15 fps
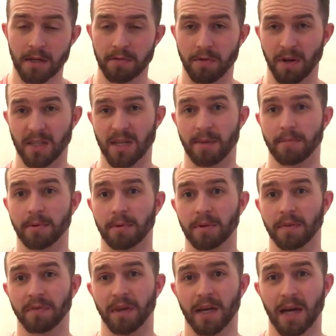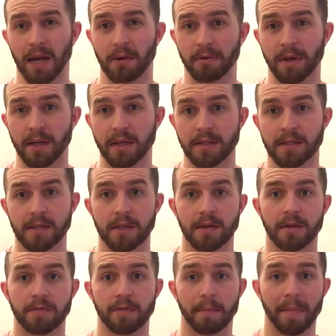For example, if your calories
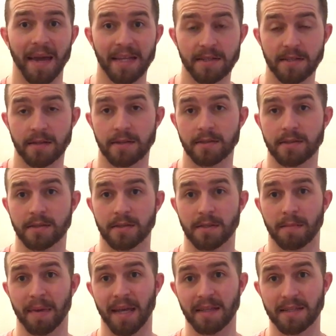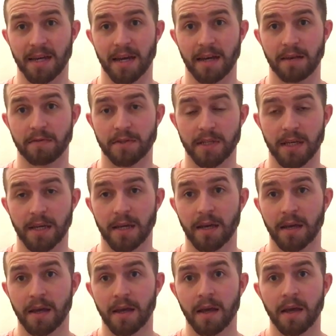for maintenance to maintain your
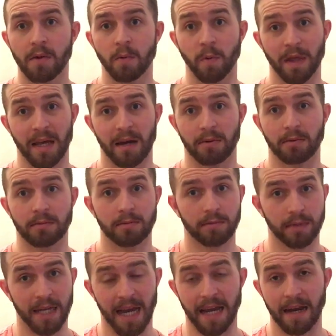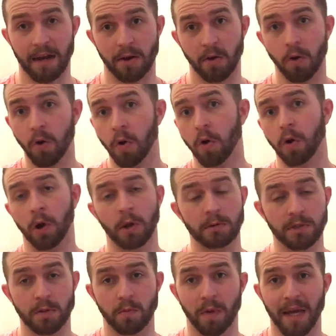physique without gaining or
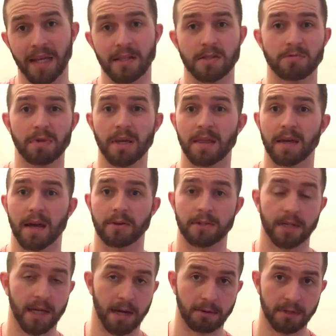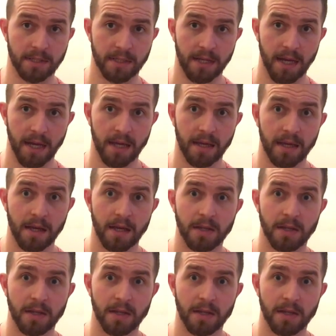losing weight is 3,000 calories a day,